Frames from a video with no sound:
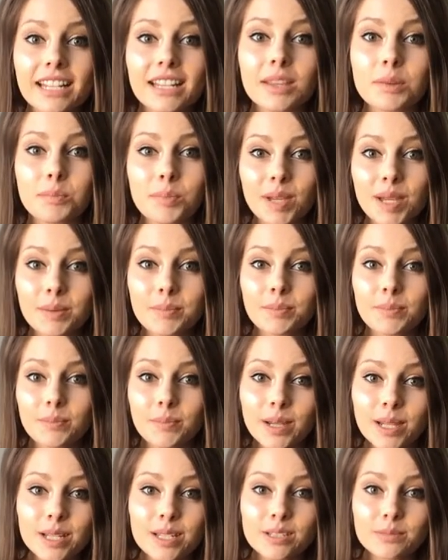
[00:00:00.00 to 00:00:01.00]
The
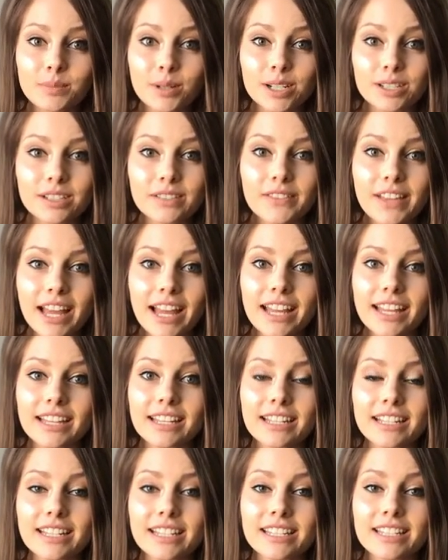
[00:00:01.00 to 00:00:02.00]
biggest part of that
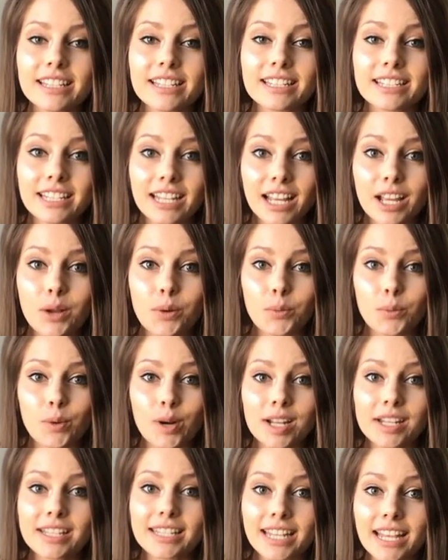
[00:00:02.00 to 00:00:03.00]
is take
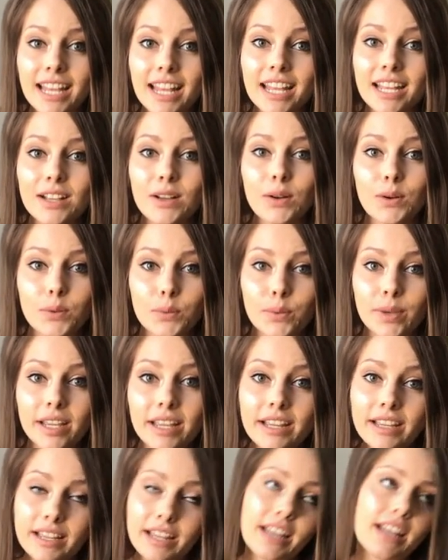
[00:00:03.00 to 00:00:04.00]
one day a
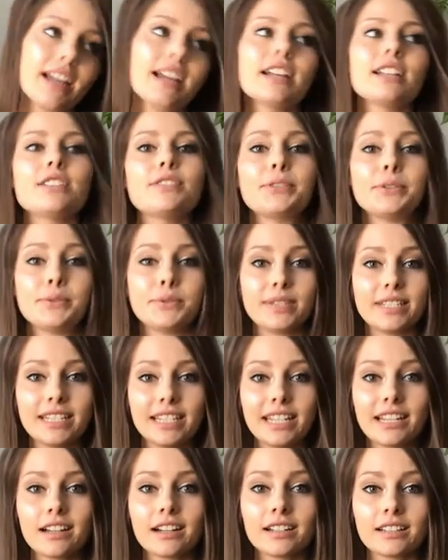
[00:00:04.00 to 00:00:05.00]
week to
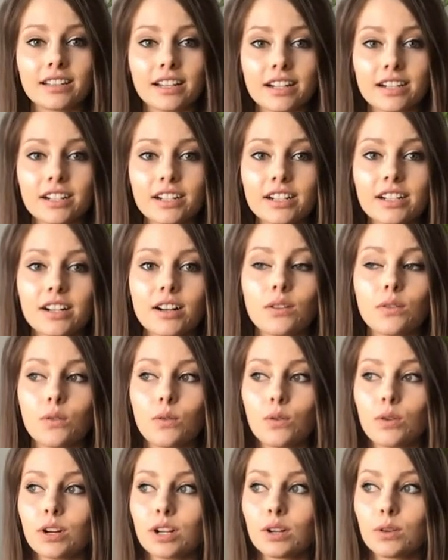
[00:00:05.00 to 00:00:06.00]
declutter
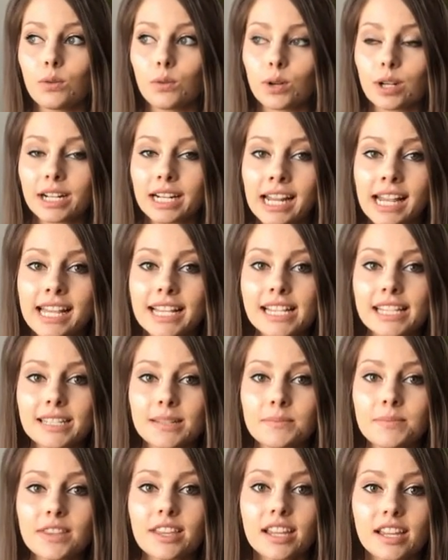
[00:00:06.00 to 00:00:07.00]
or organize
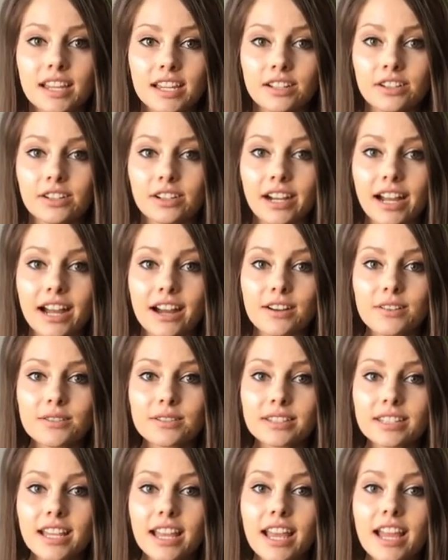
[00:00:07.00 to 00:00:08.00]
something in your
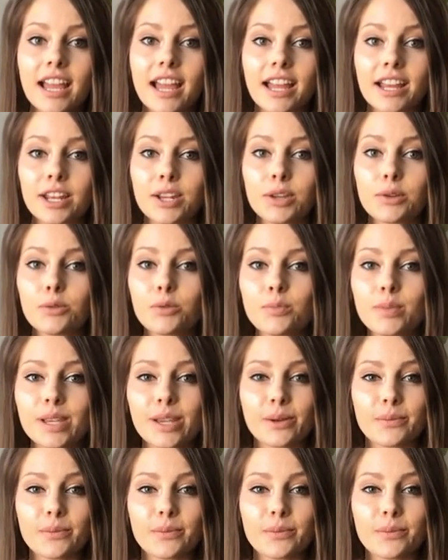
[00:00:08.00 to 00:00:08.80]
house, and you will be